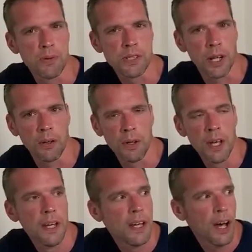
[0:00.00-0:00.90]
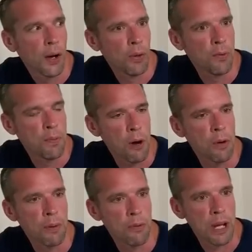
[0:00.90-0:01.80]
So I will
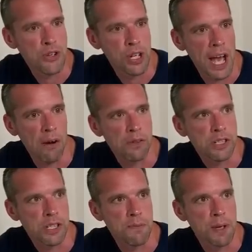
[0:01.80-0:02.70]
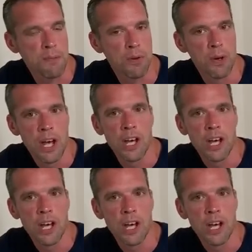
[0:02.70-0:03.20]
be reaching out to some people.